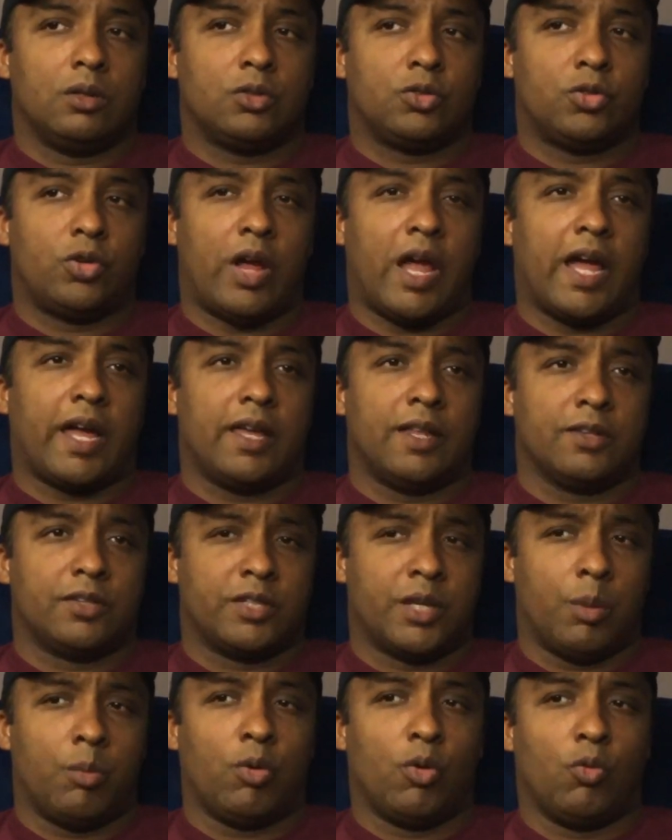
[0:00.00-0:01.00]
tracking
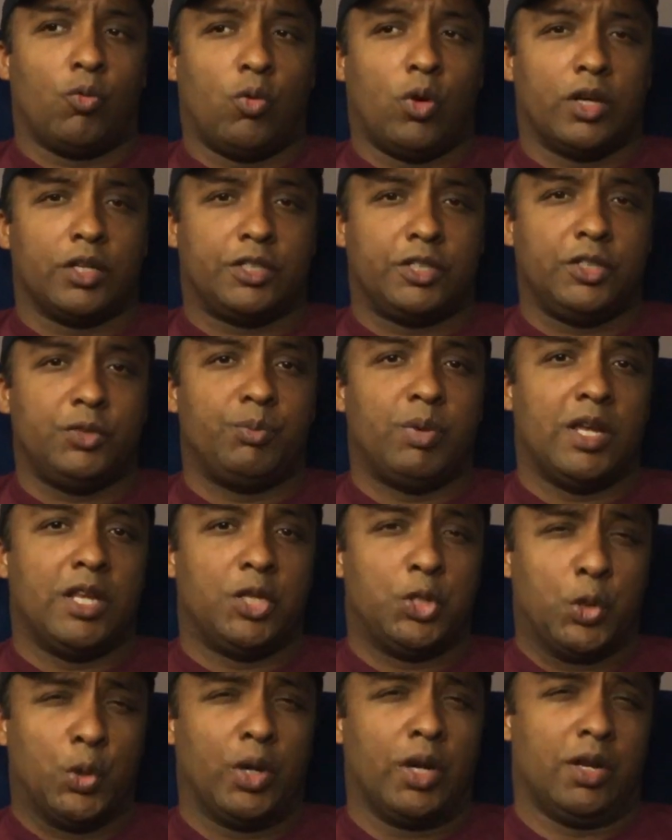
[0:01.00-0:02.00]
some of what she's
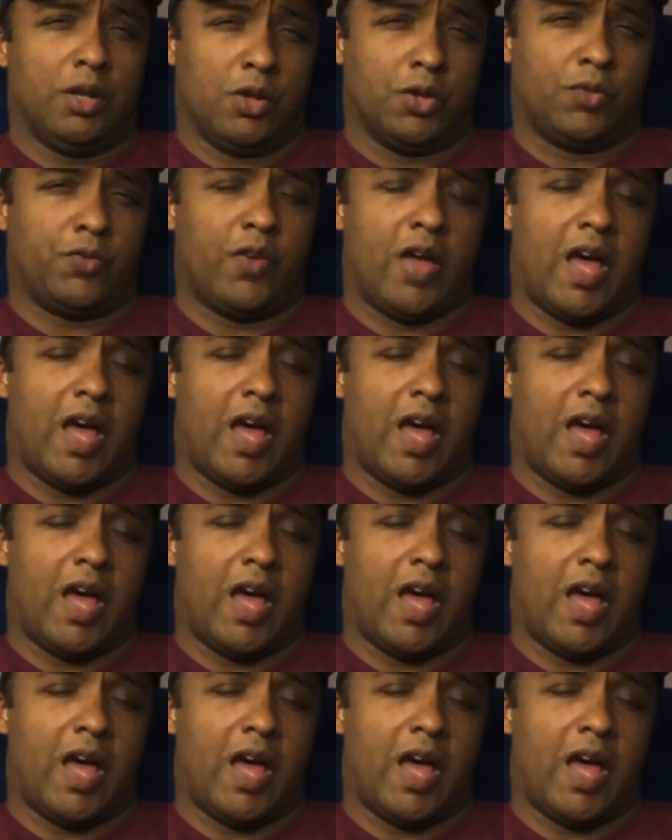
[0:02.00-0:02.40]
been doing in those